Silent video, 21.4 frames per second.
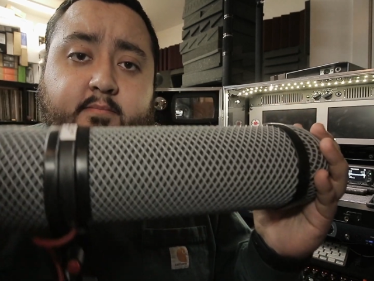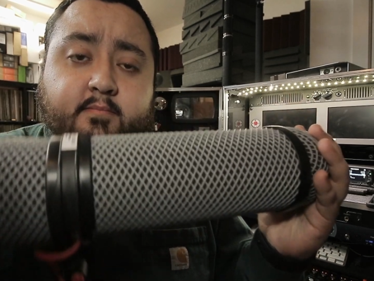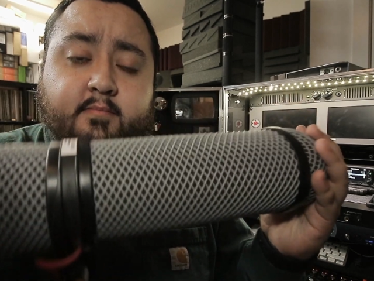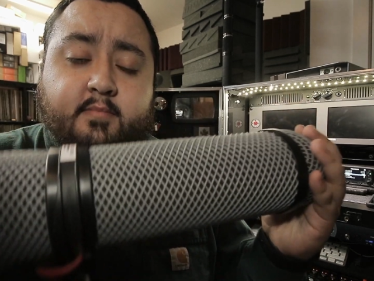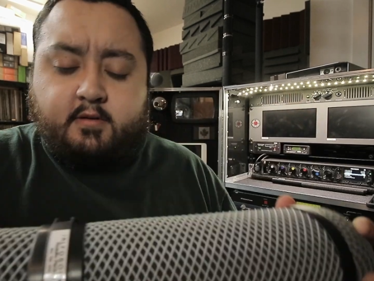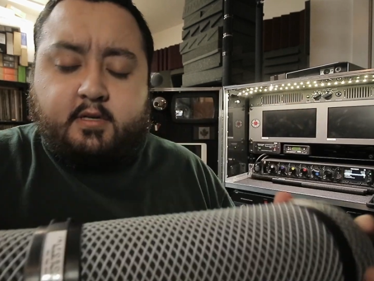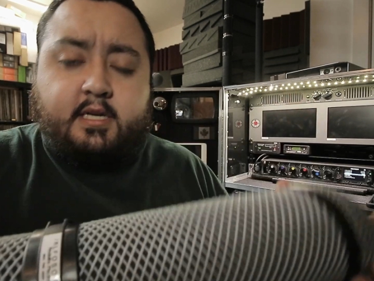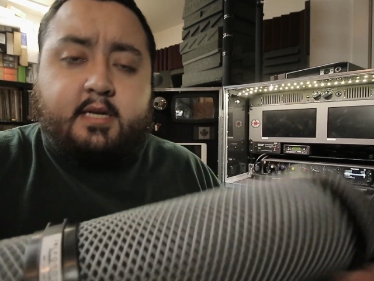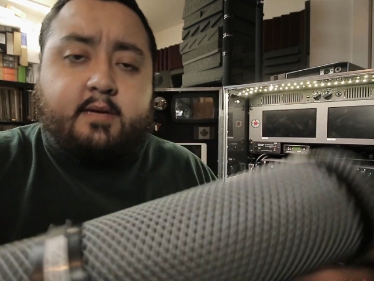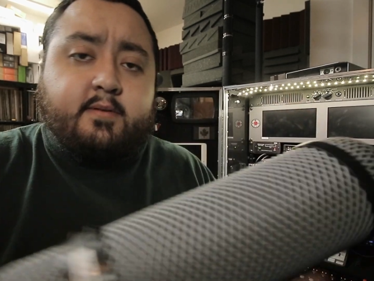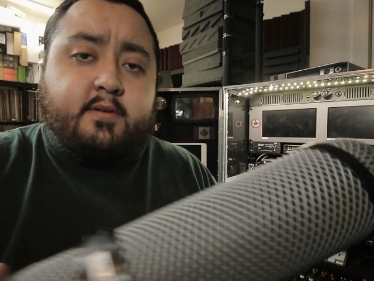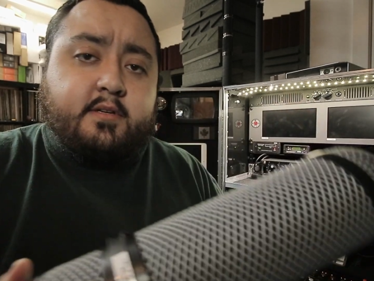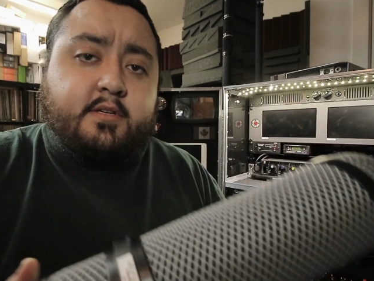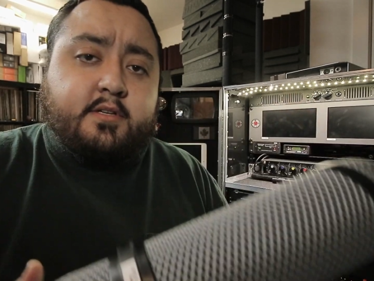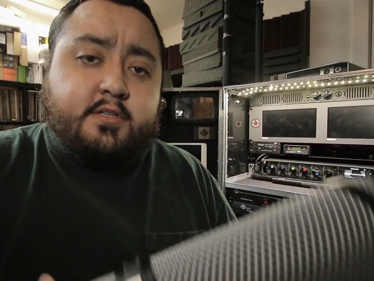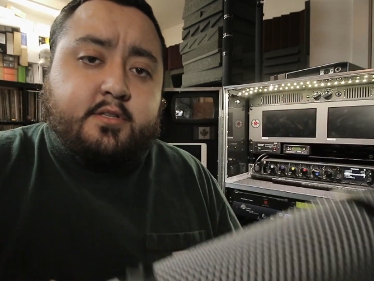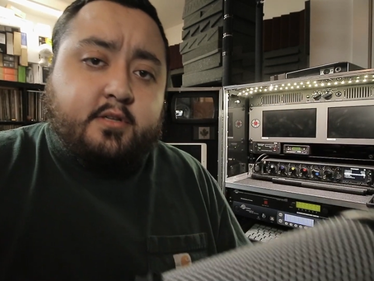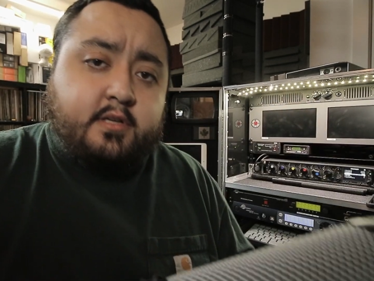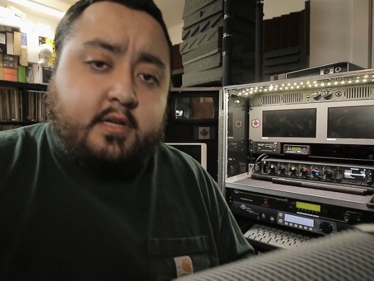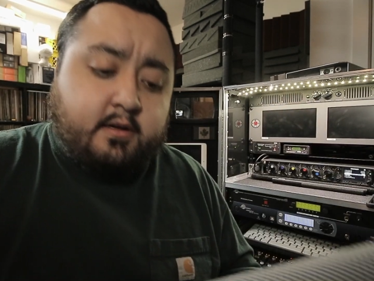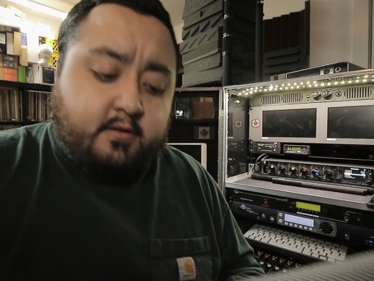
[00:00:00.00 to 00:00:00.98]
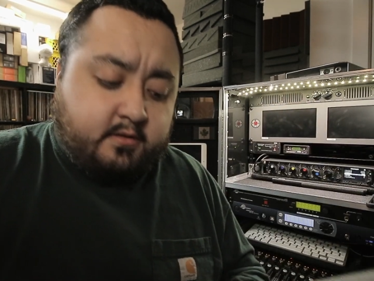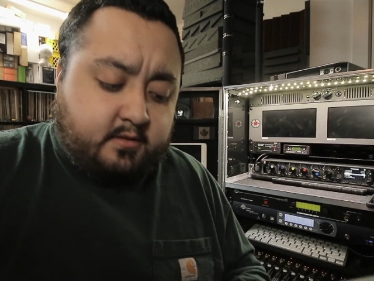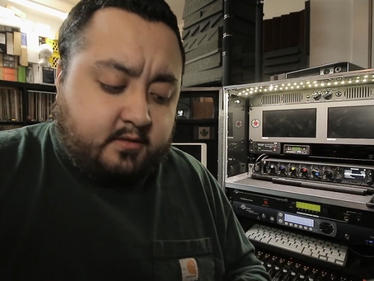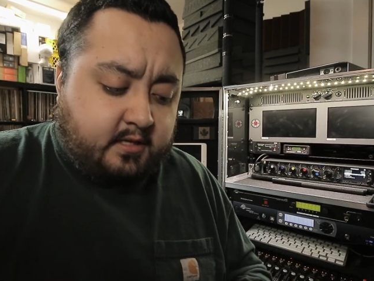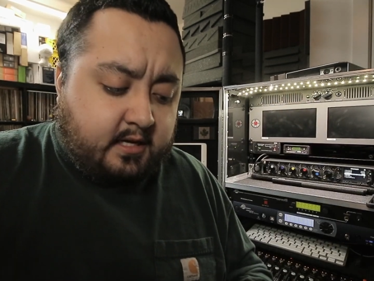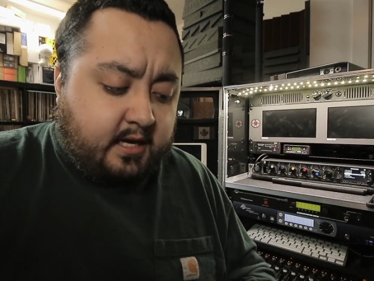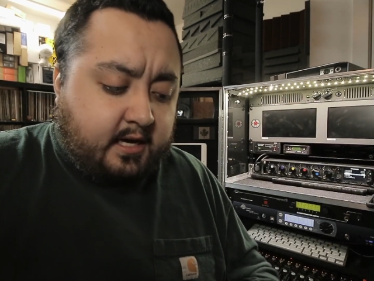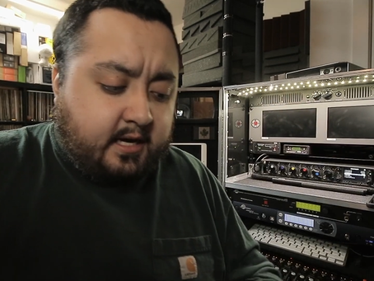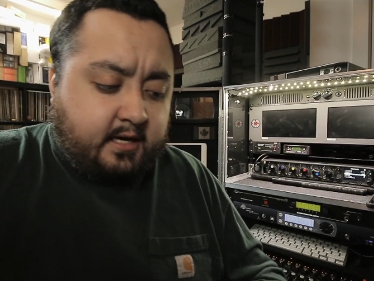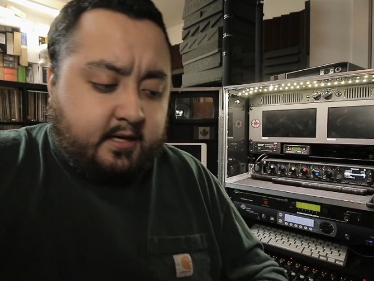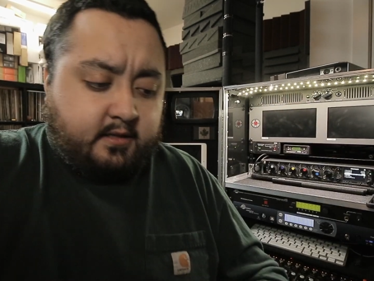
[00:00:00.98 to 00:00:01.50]
Whenever you shoot
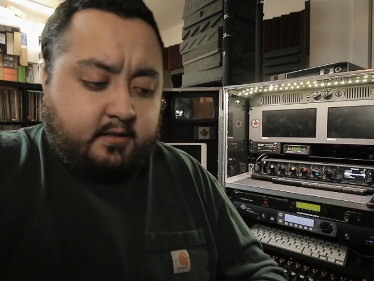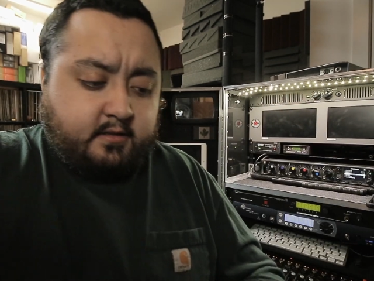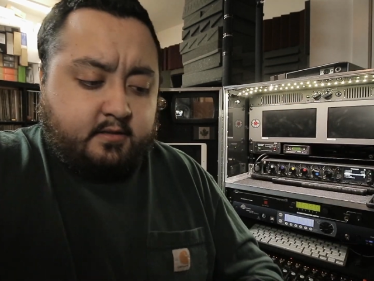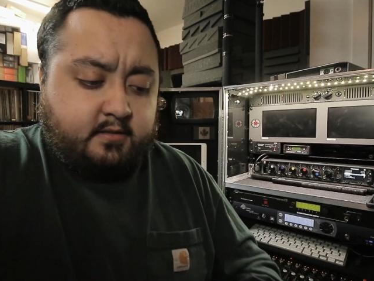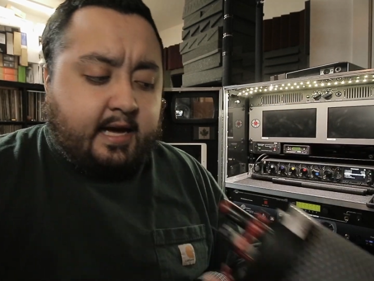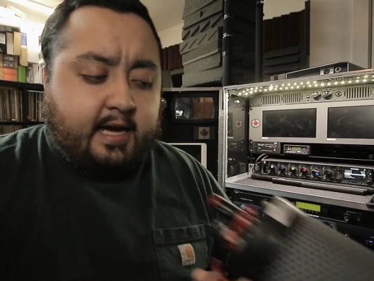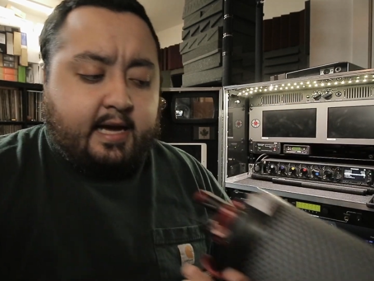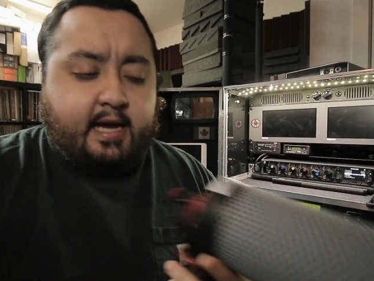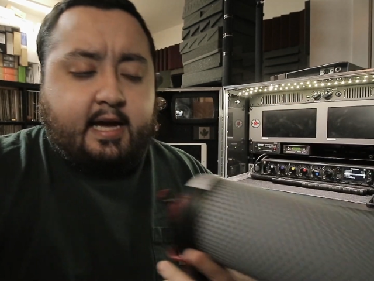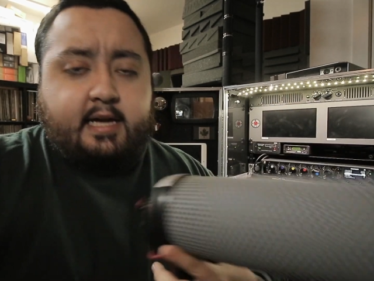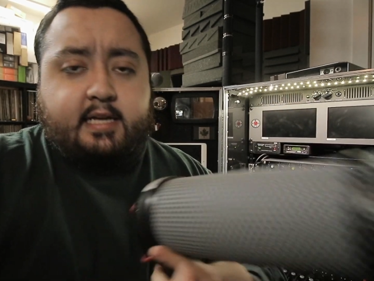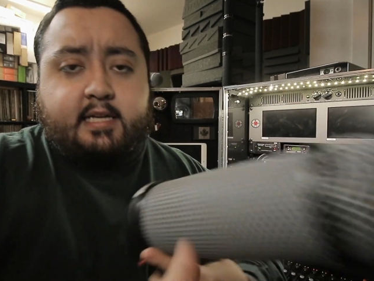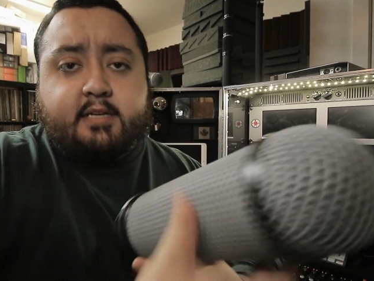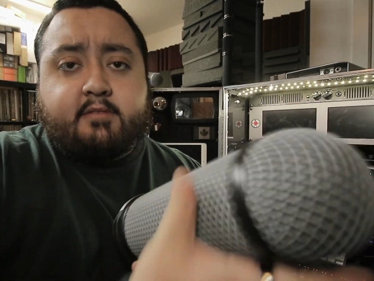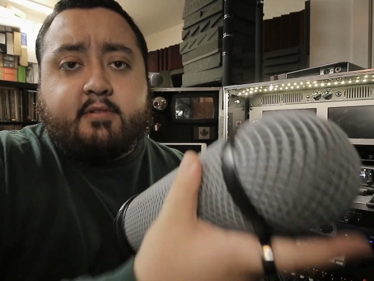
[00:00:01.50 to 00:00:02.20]
outside, I highly